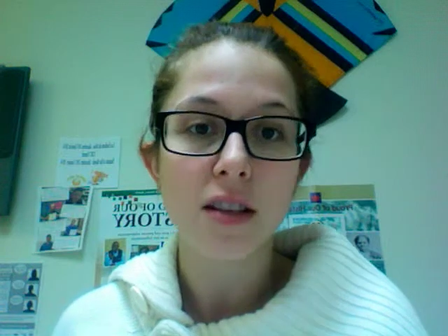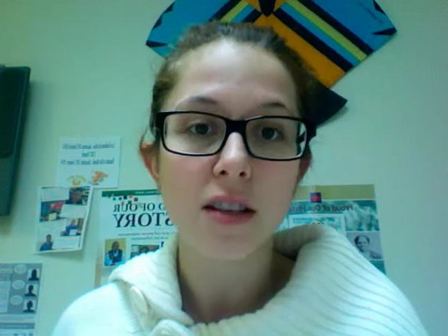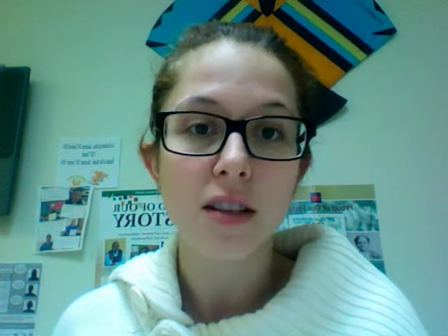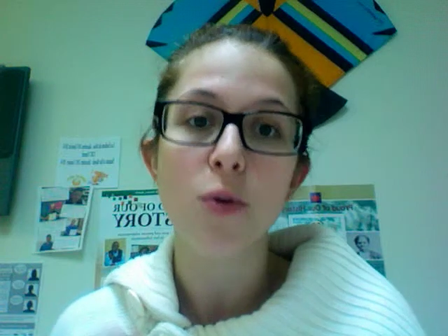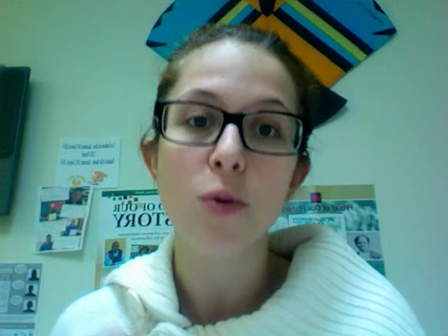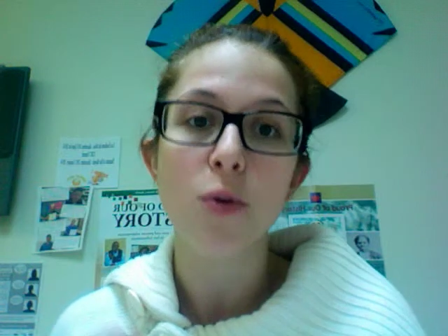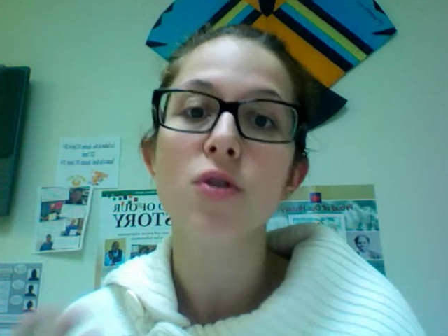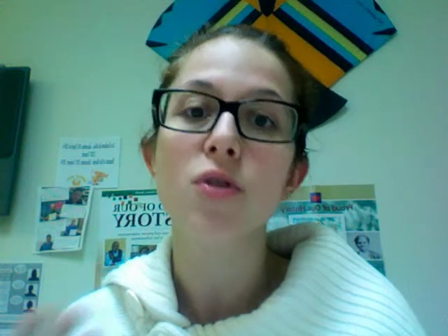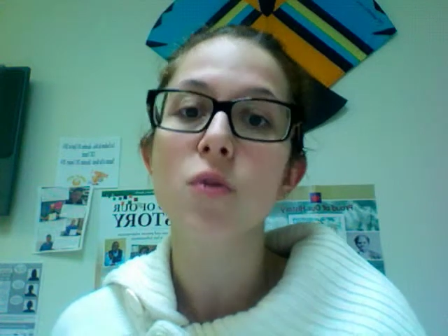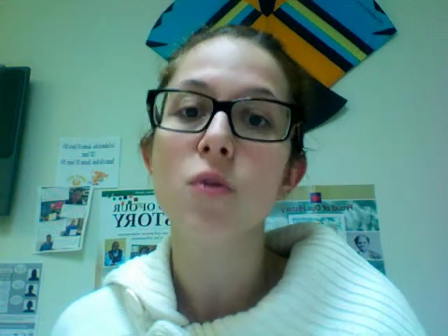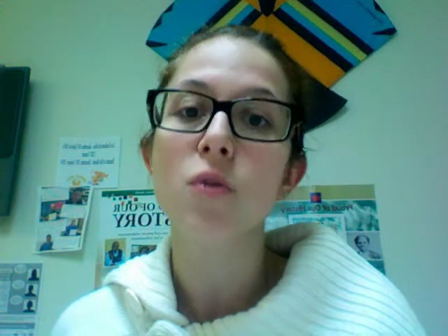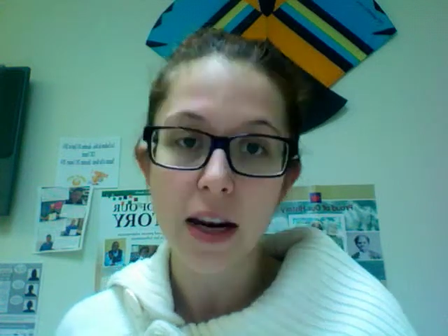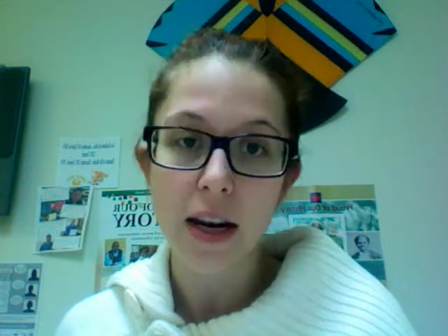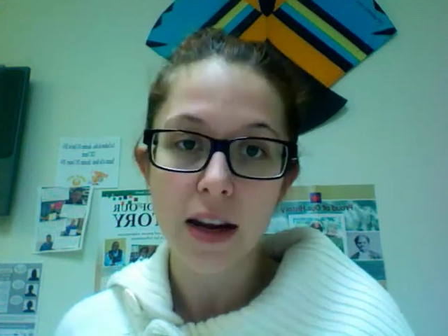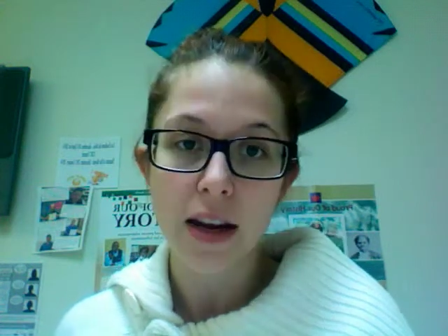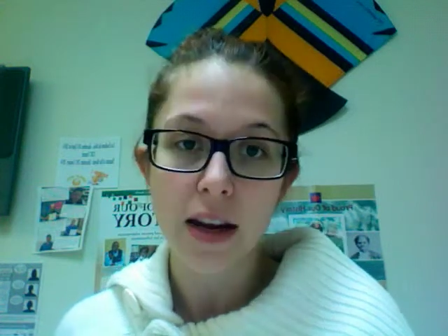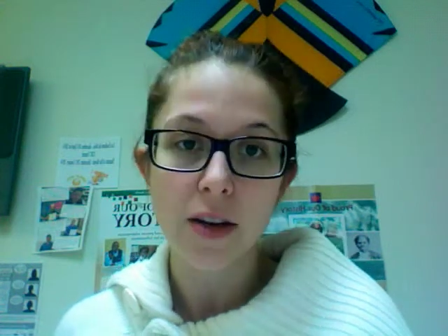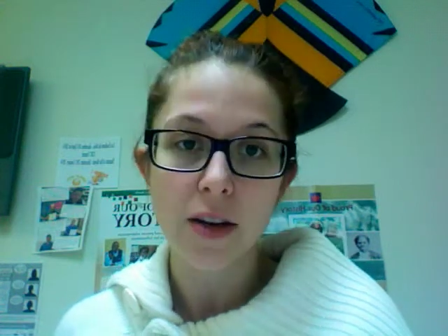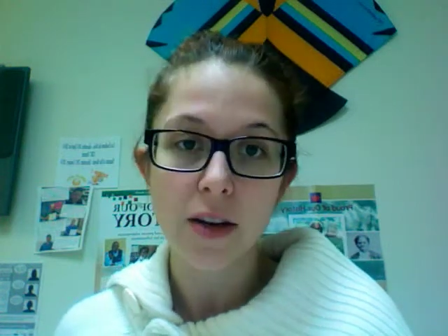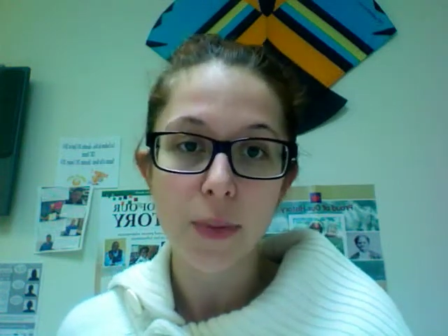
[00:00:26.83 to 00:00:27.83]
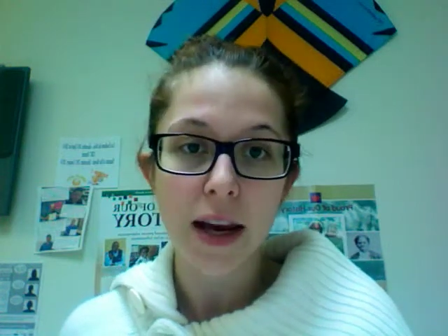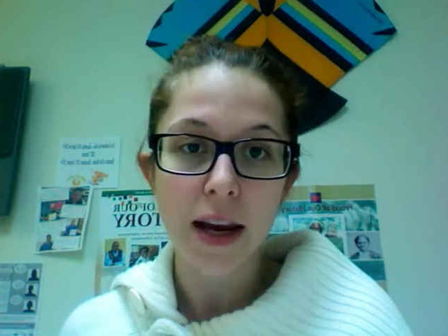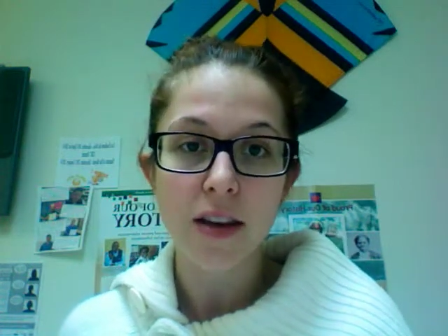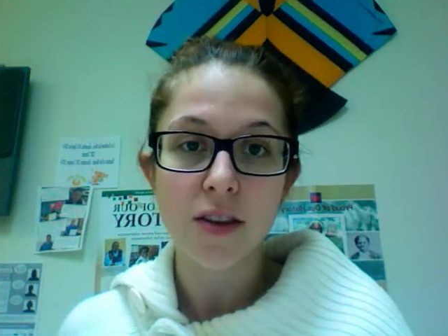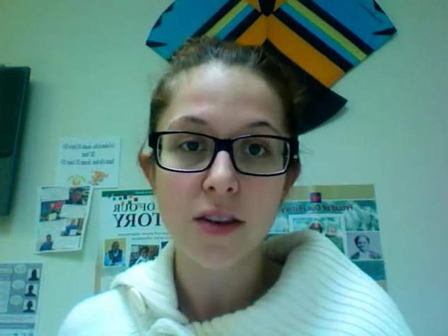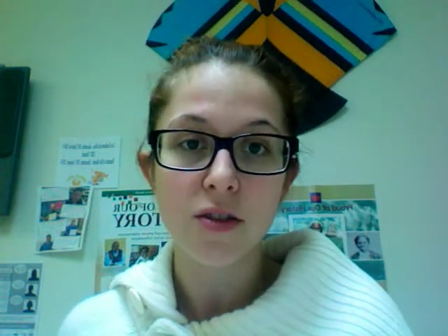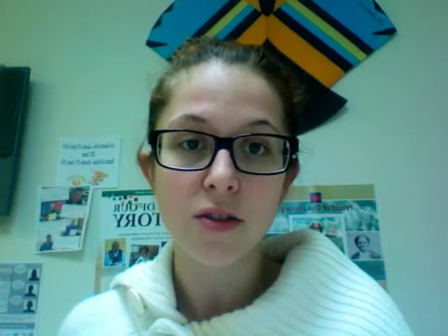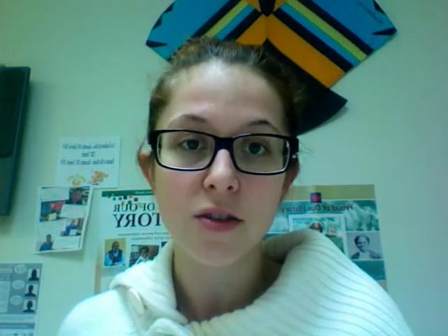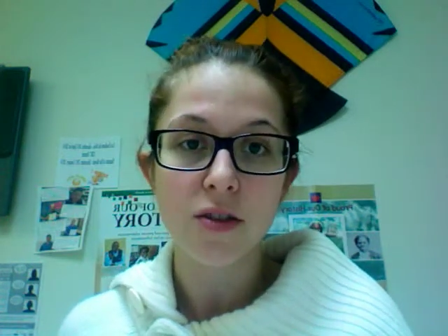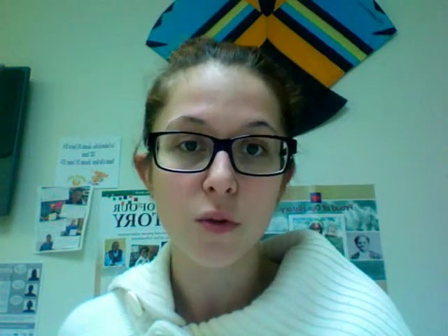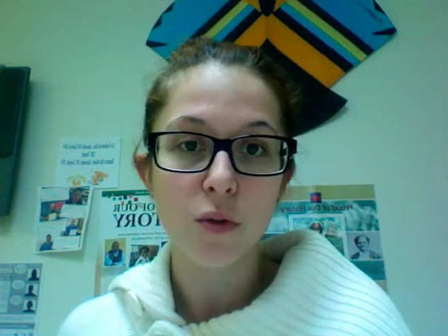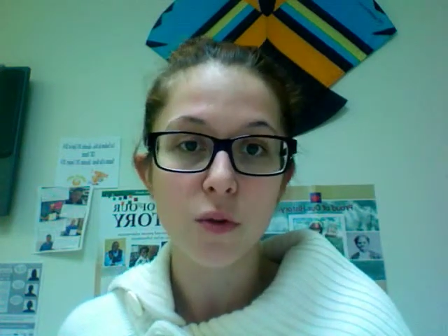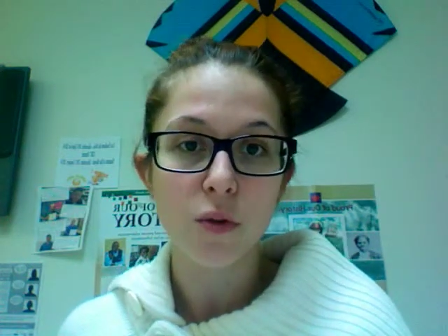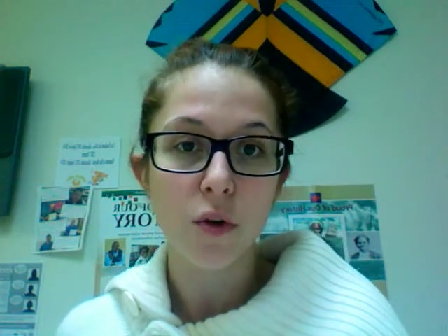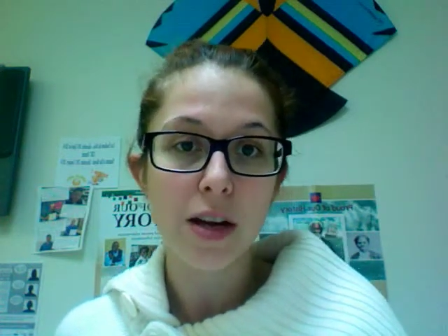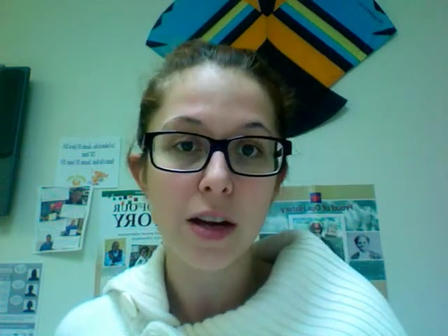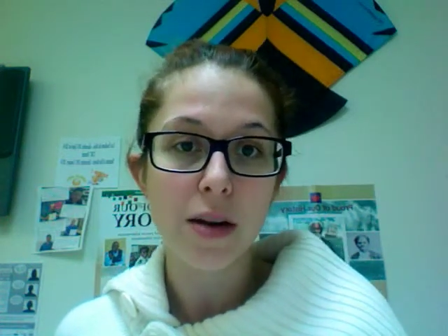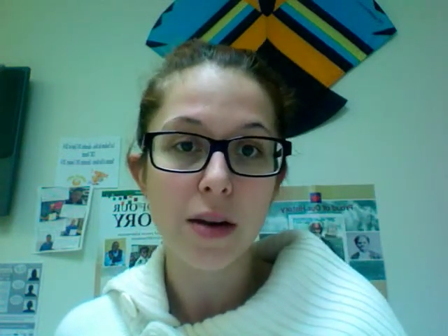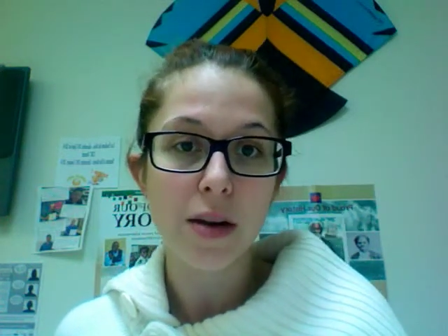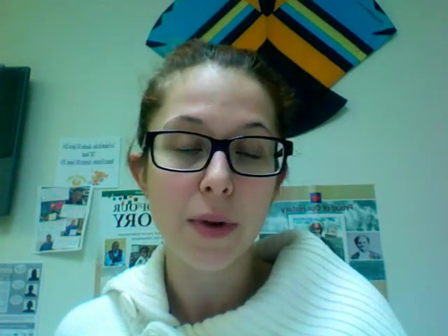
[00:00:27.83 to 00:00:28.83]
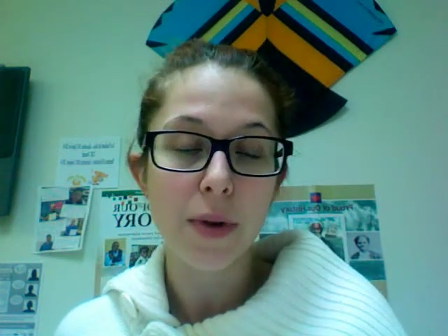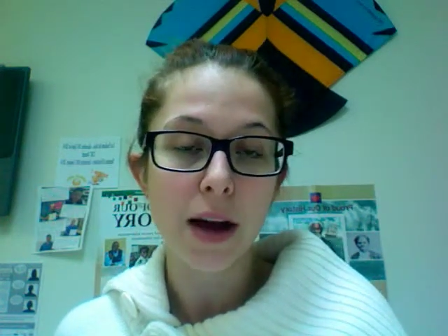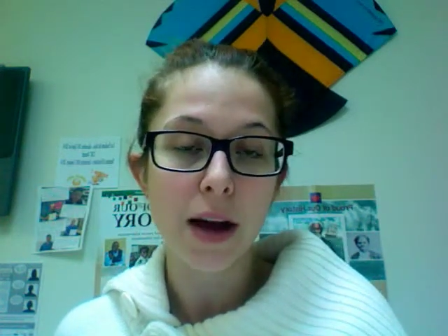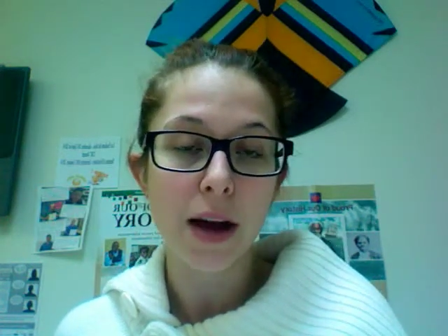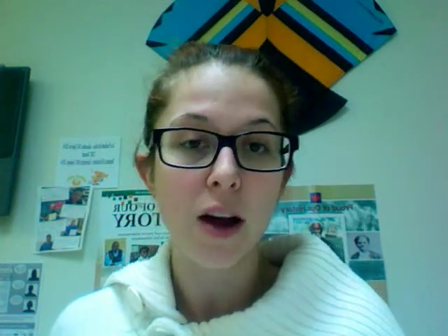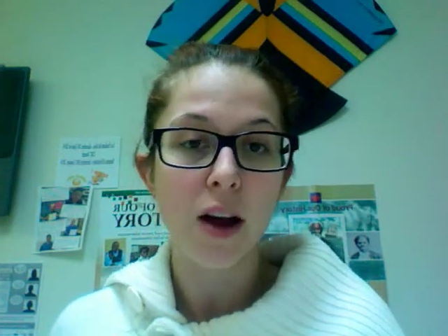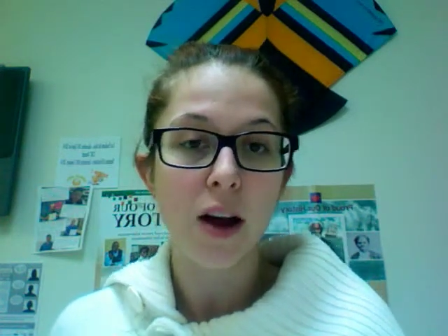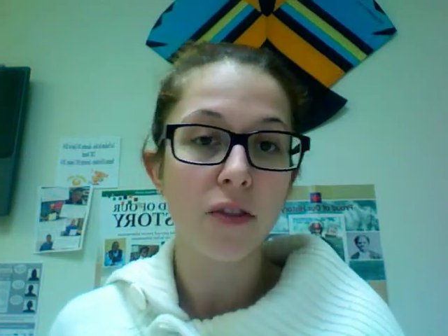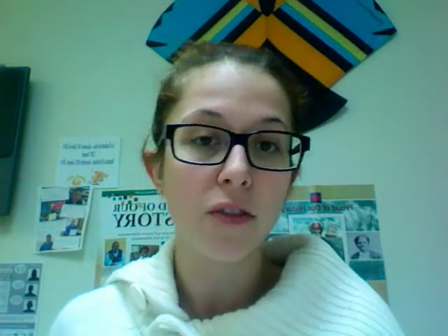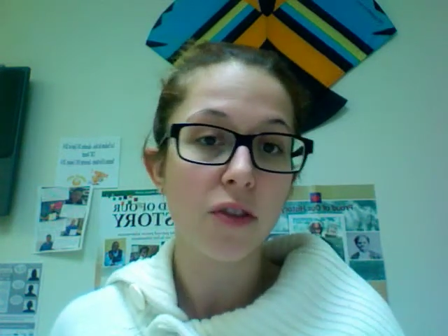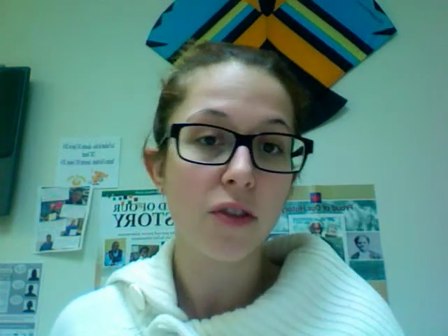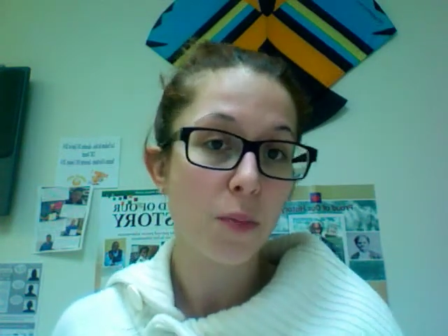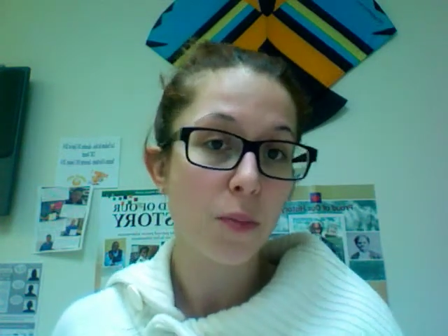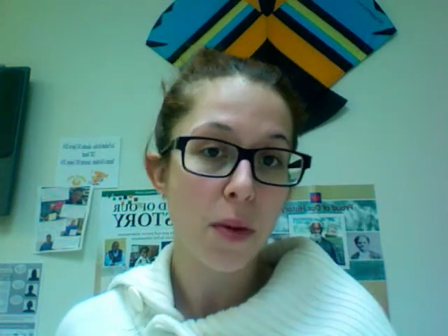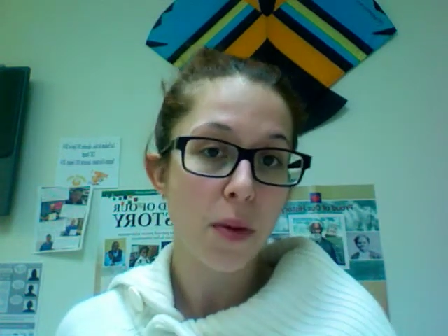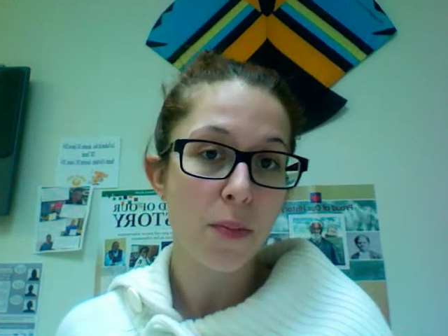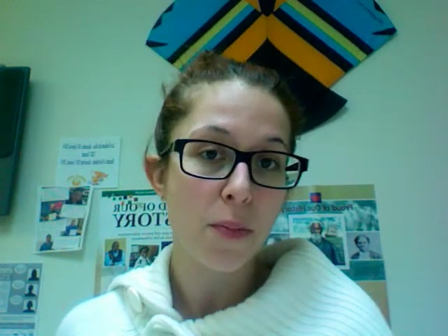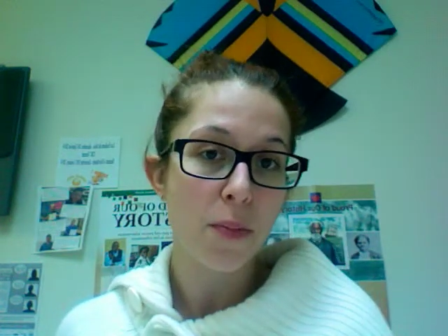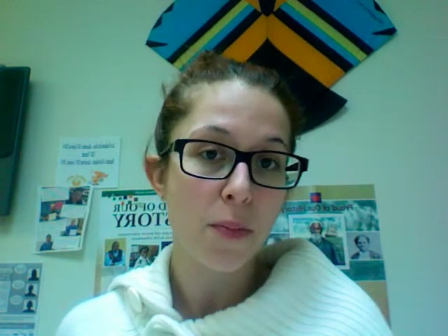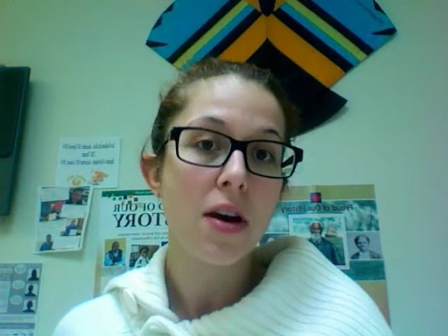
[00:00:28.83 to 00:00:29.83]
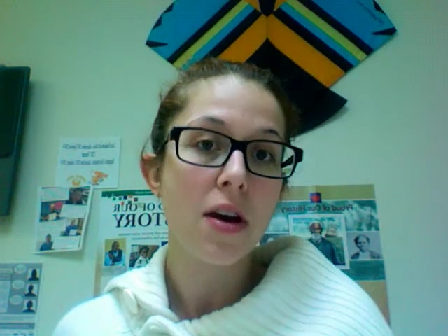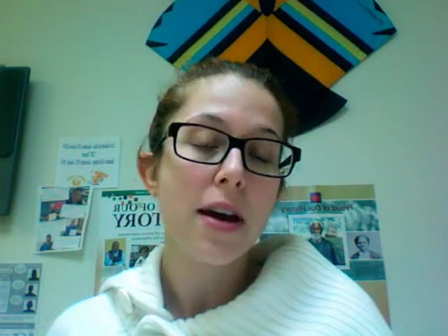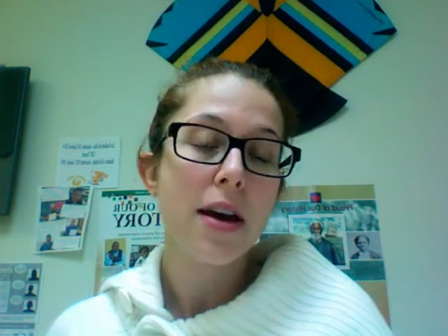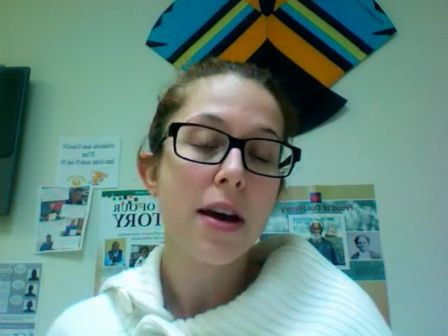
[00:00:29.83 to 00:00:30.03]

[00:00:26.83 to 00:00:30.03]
and persuaded by his school and by all of the people